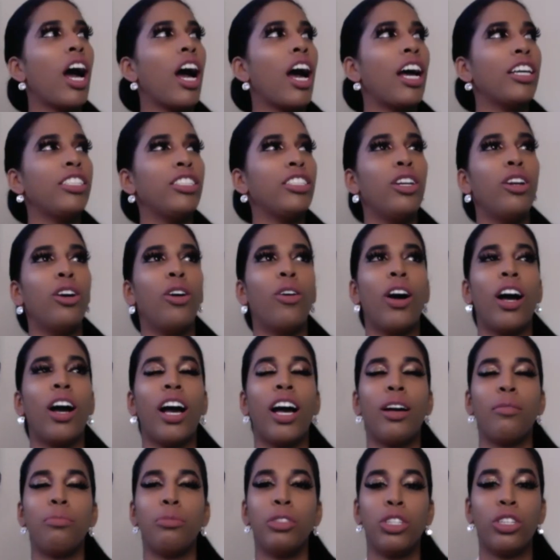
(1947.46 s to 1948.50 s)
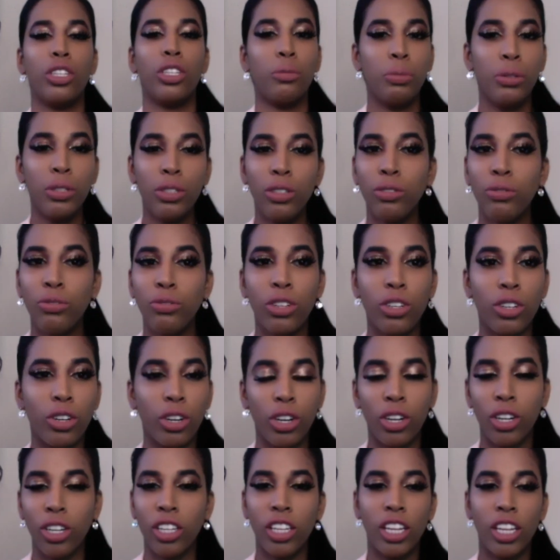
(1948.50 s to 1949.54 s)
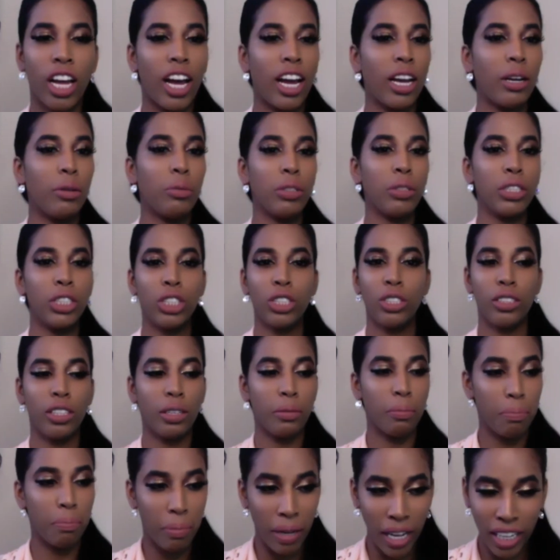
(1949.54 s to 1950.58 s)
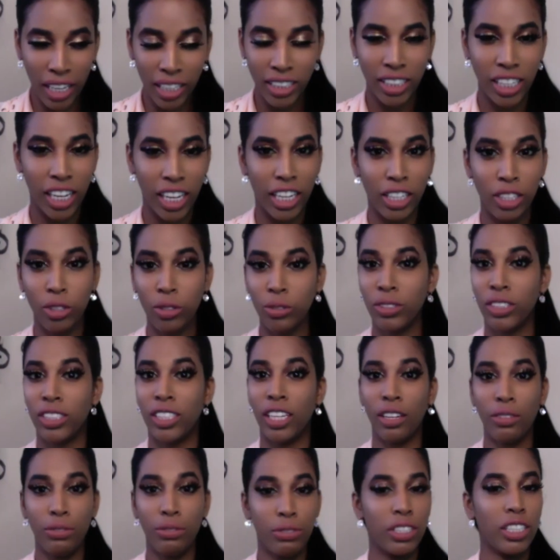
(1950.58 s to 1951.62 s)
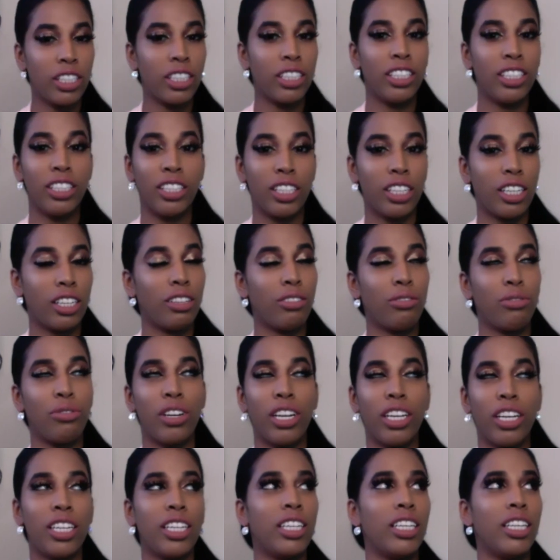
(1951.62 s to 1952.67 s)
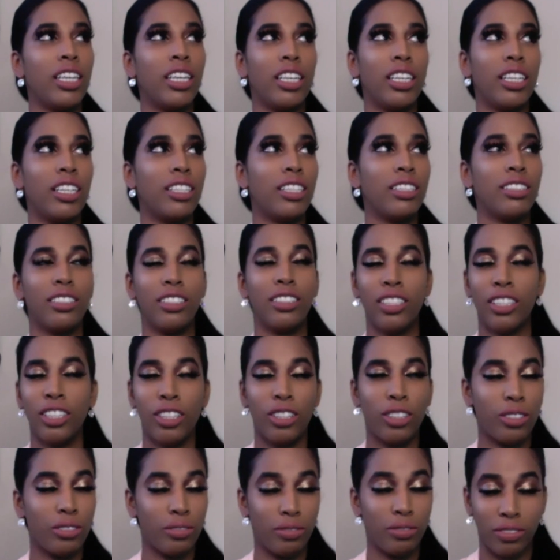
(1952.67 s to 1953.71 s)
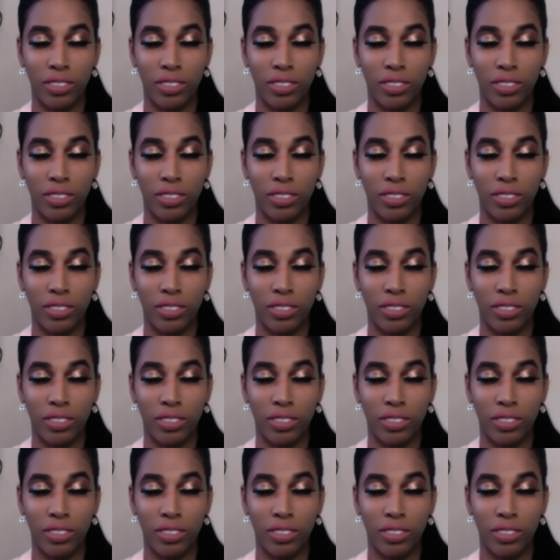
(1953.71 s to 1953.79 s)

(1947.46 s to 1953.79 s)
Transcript: you know, you're a beautiful girl. I wish you the best. I know definitely you're gonna find a, you know,